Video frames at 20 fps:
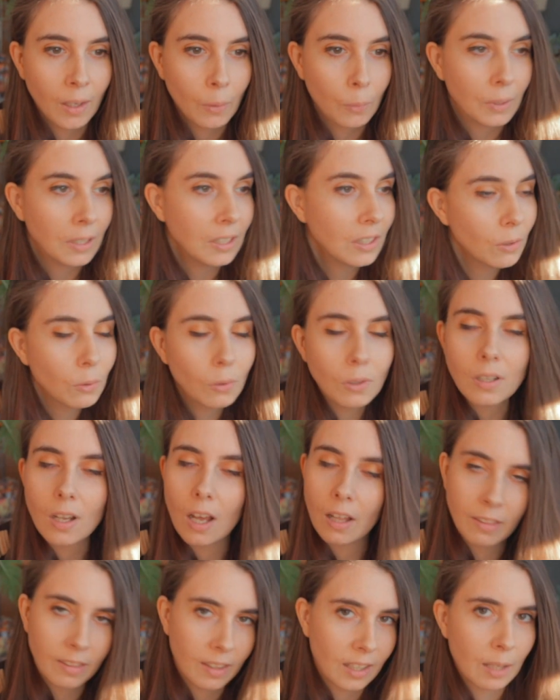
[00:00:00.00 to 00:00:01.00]
we knew
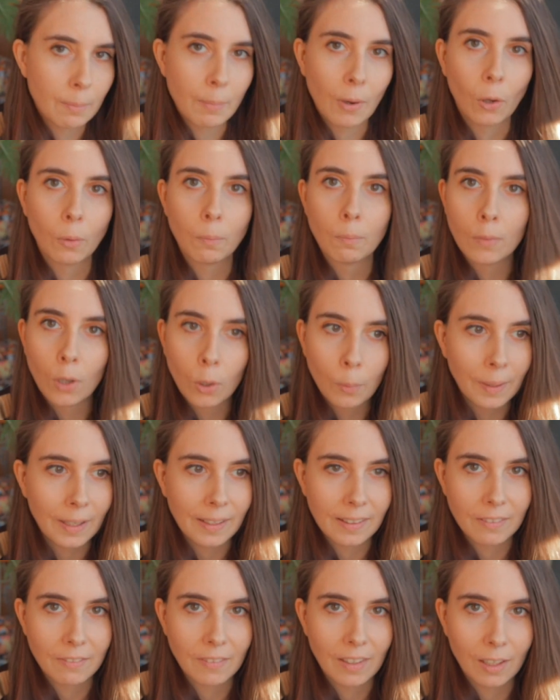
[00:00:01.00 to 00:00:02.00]
nothing about
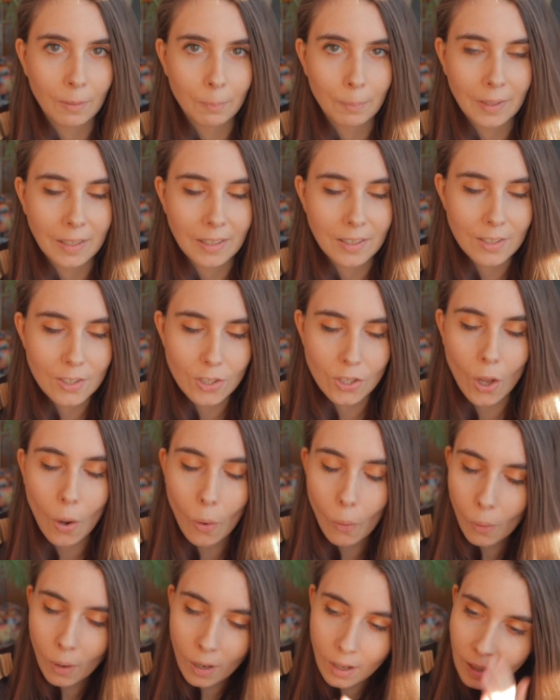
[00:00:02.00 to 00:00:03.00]
mobile development.
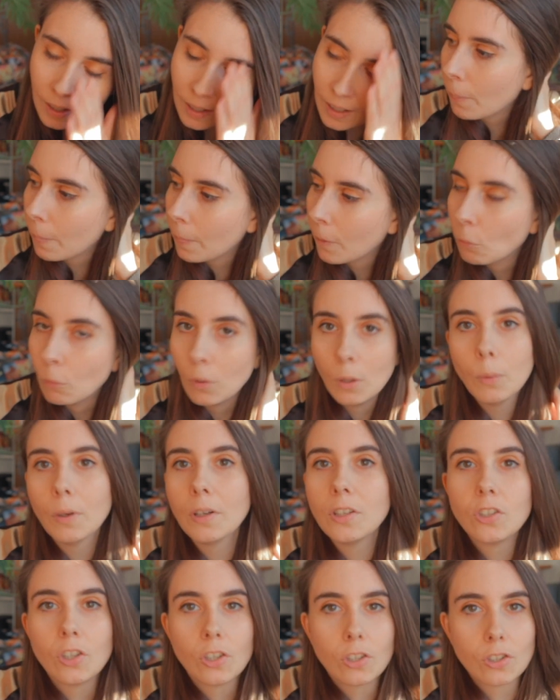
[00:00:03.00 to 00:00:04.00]
So we
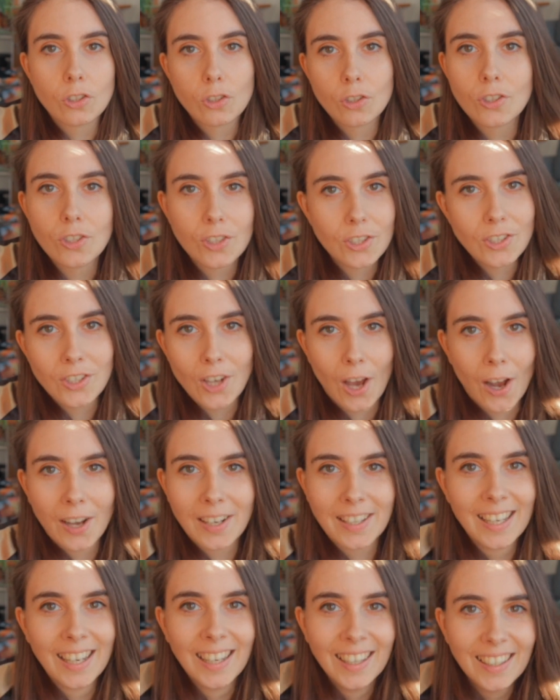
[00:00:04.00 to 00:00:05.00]
were just stuck.